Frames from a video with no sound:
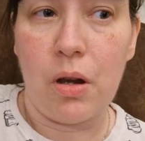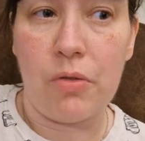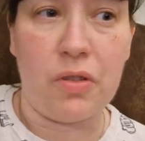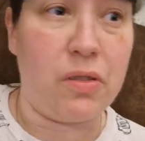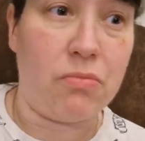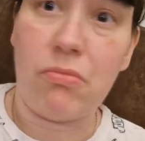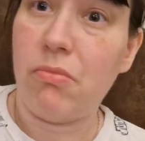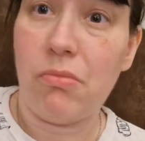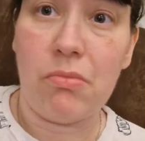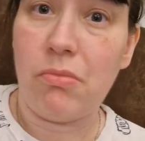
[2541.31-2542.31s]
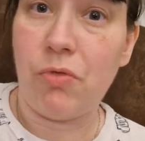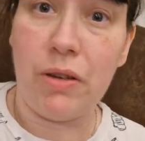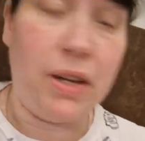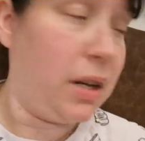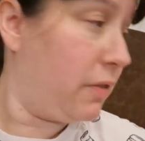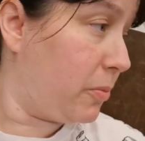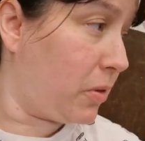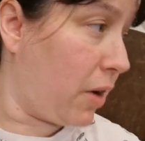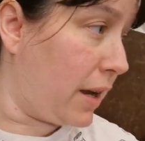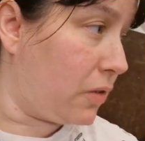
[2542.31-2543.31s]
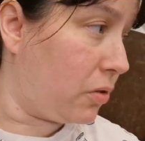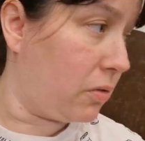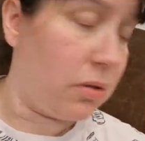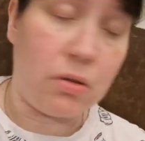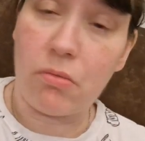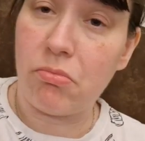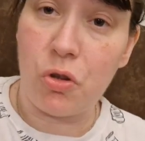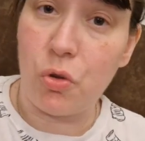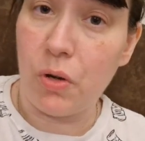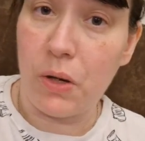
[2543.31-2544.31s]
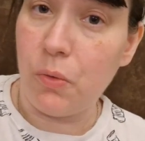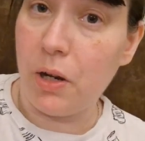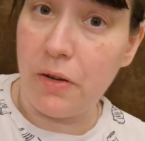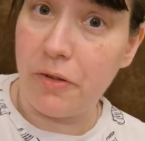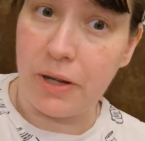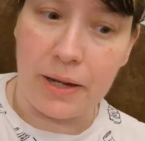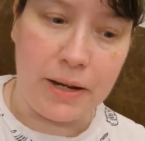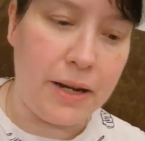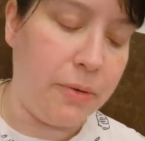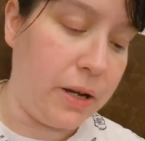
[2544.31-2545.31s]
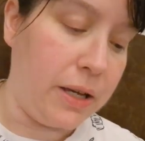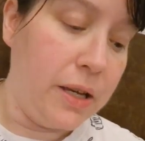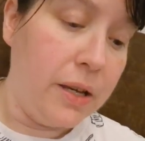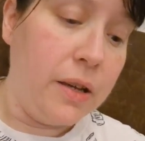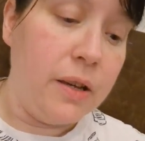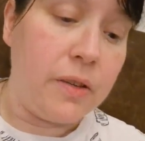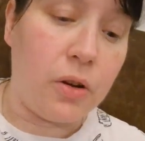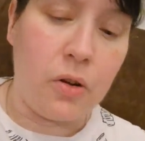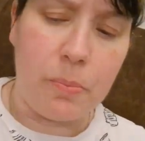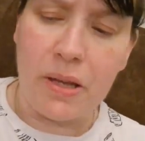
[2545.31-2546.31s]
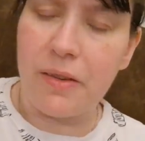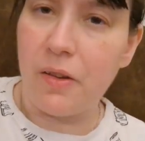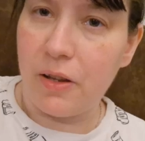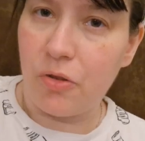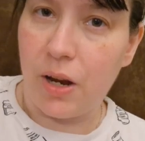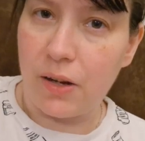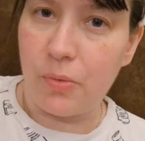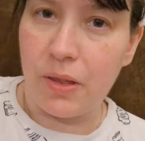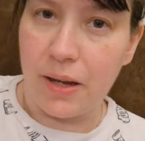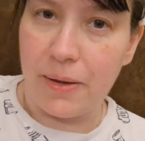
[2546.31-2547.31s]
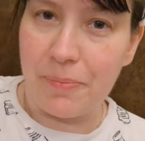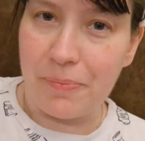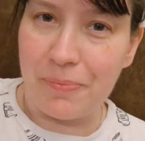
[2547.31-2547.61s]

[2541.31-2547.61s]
I'll just reread it from scratch and just enjoy it all over again. Anyway, so I got a bit sidetracked with that.